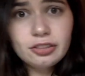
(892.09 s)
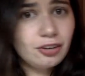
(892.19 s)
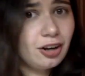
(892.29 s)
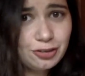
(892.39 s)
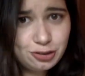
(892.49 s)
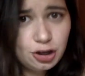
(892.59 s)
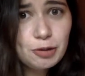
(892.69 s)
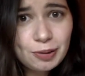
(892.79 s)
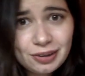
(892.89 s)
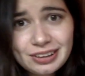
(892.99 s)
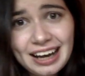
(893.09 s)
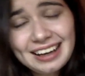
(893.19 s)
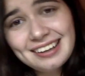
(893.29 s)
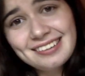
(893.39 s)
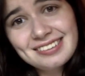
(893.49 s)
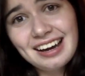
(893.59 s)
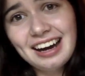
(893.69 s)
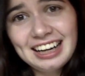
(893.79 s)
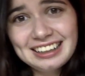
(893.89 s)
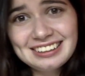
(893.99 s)
They're all super nice.
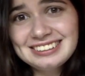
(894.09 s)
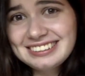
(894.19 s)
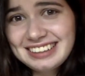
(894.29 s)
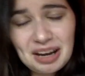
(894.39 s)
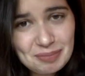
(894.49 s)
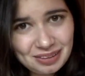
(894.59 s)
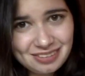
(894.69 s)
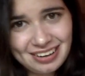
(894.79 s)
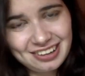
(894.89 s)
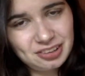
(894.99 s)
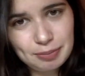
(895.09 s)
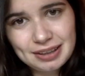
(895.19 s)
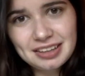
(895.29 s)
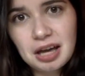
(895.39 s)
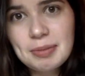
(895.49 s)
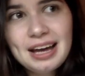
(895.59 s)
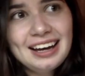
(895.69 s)
I can't believe I actually met them.